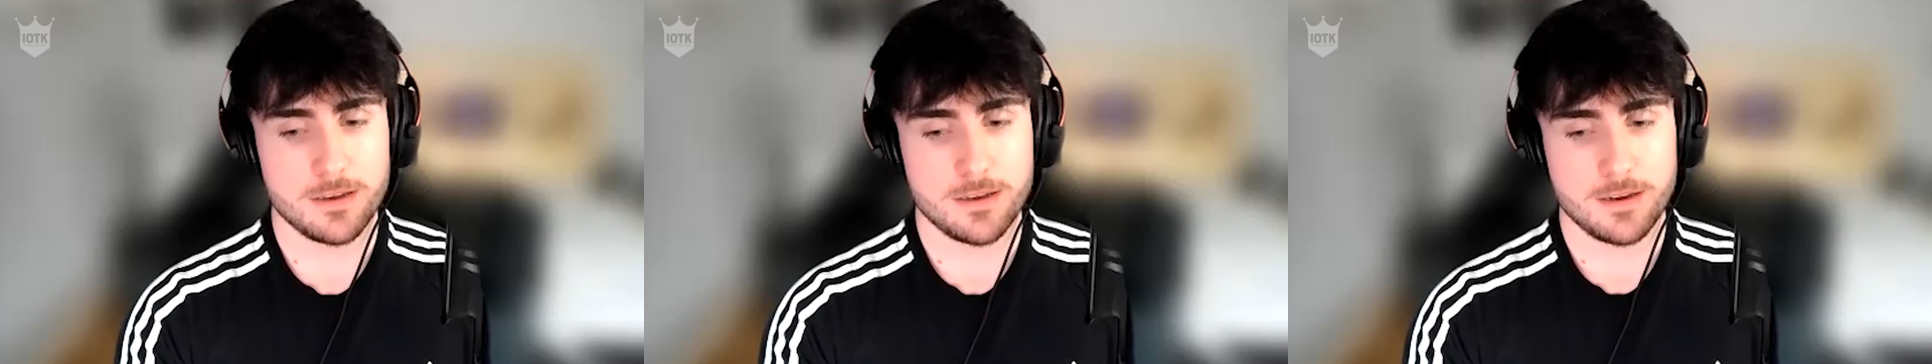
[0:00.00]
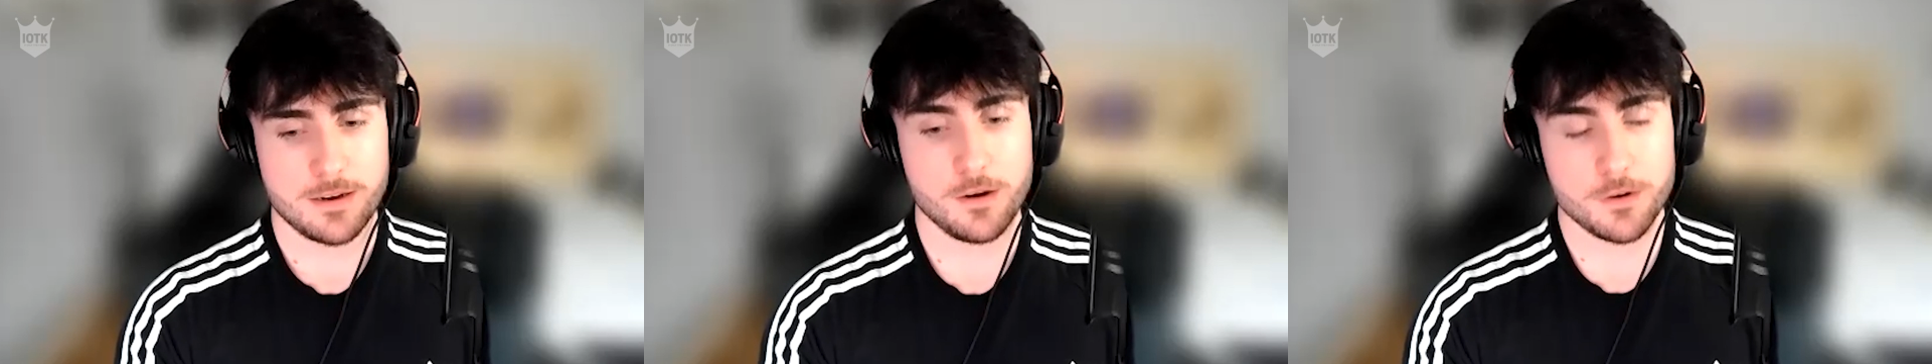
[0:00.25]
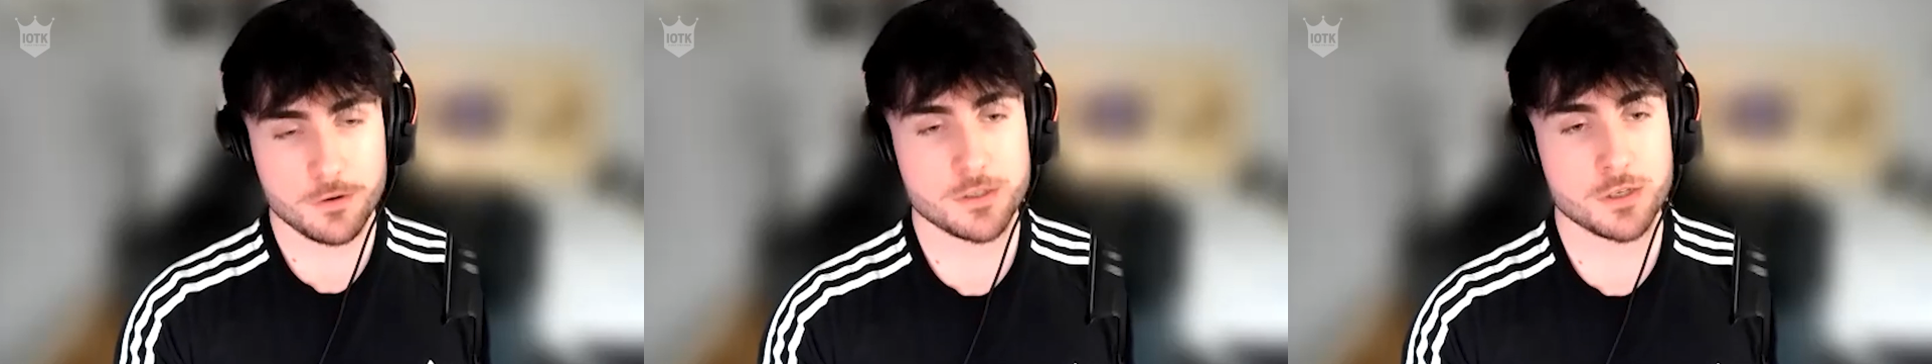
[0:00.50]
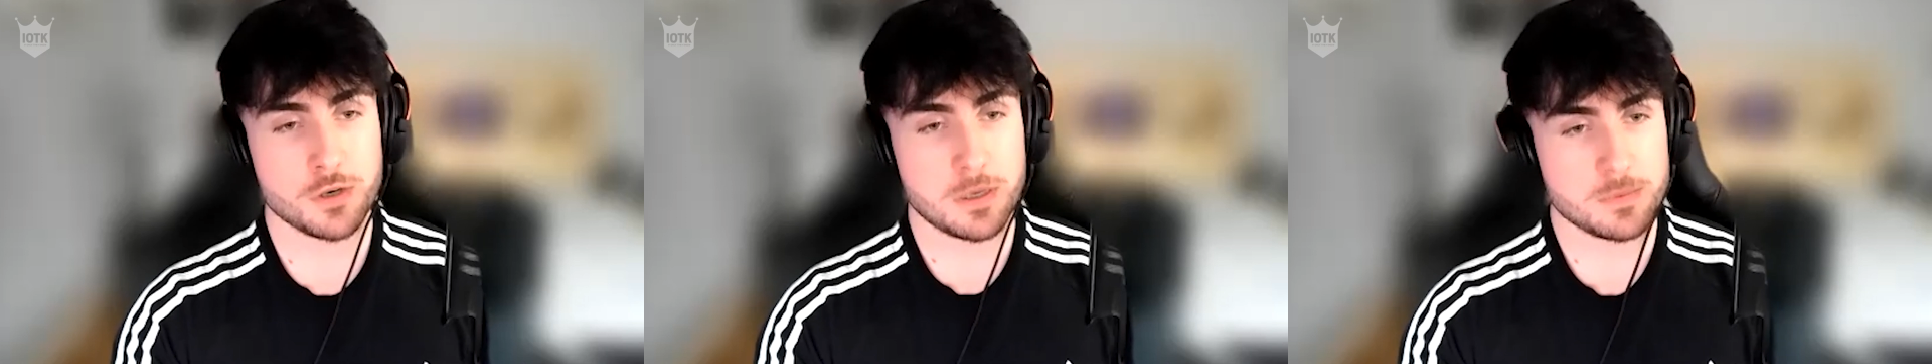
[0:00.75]
kind of got
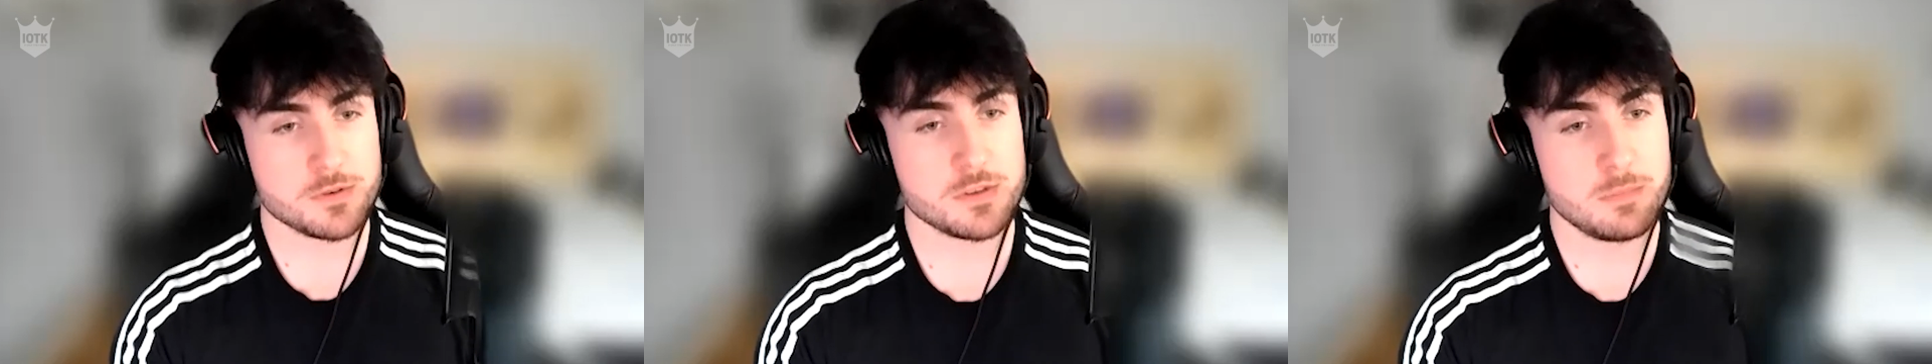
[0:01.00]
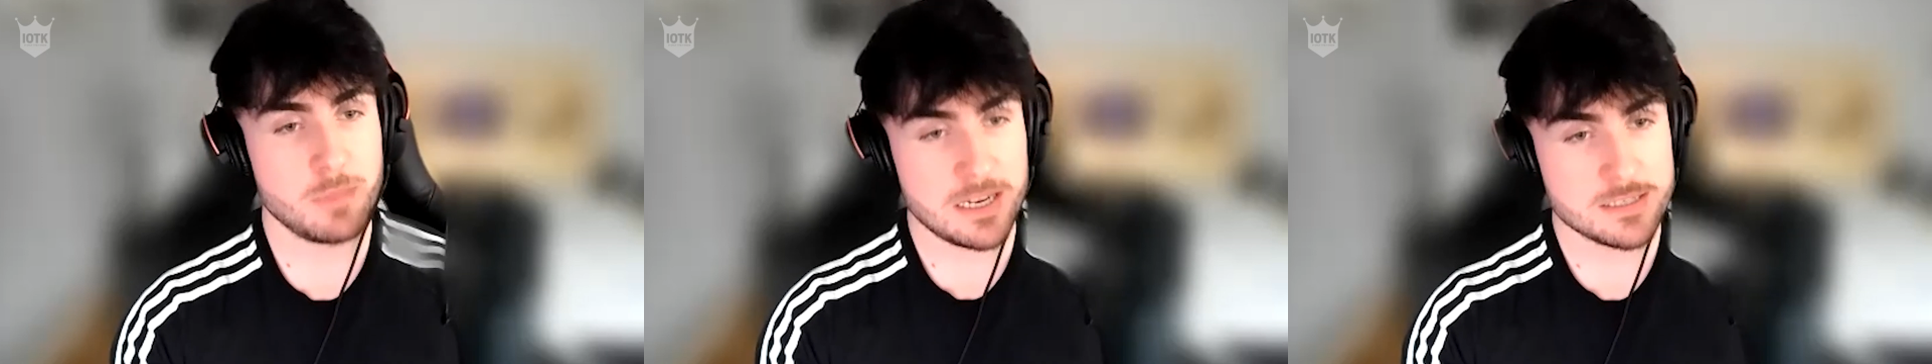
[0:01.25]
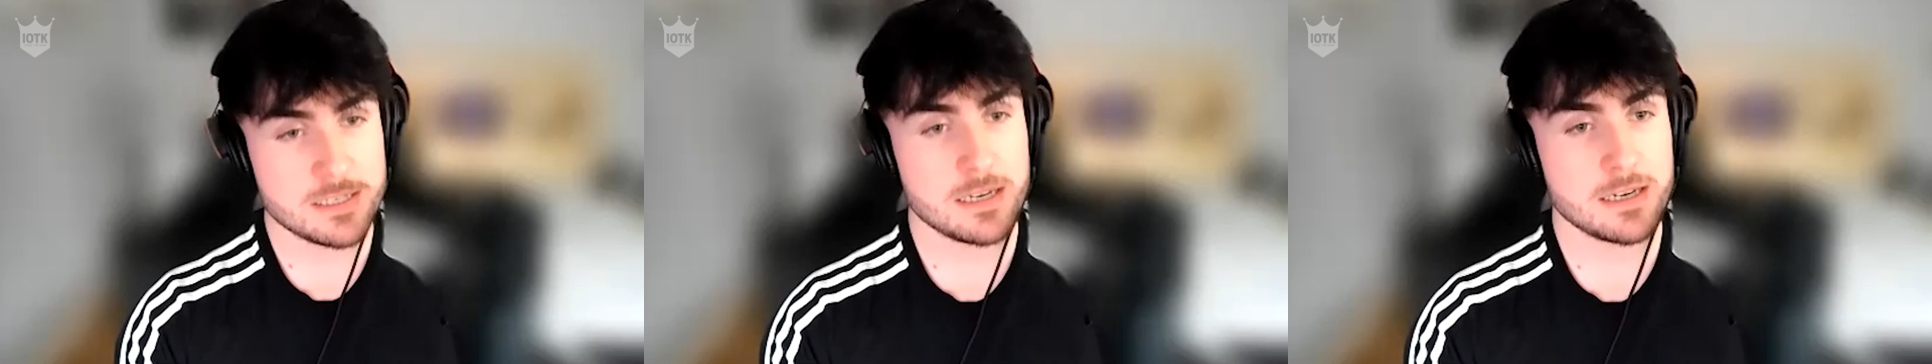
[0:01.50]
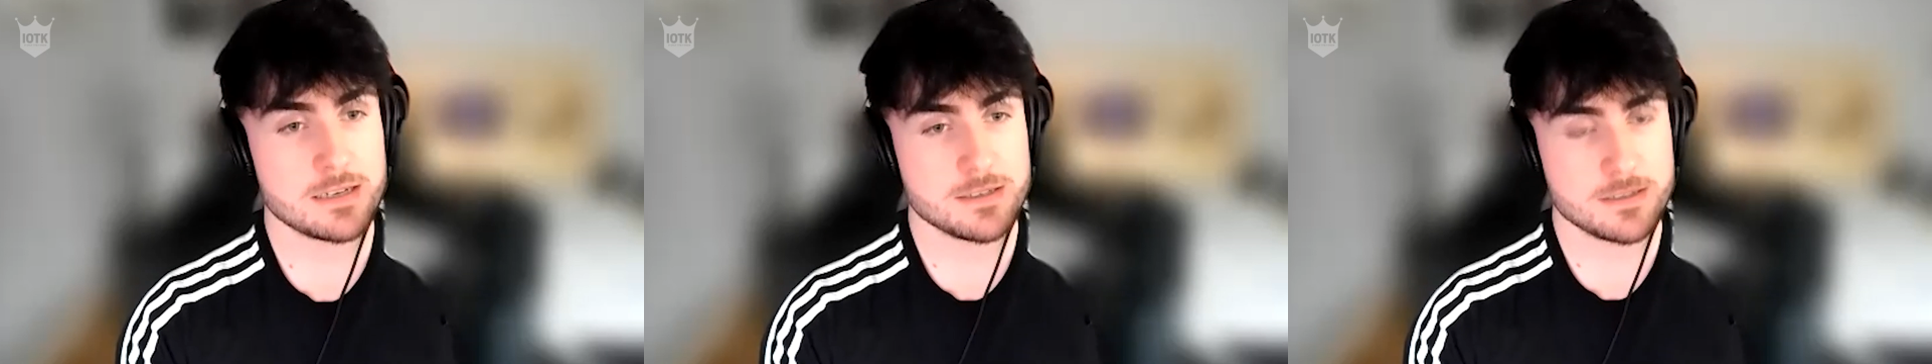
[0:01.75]
to grips with the
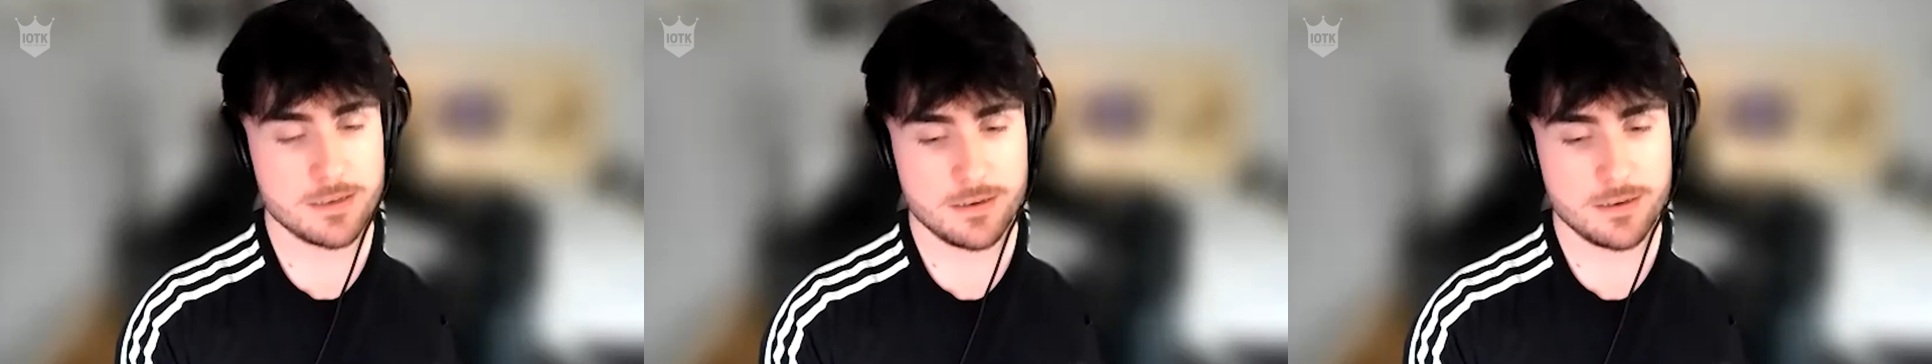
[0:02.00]
basics.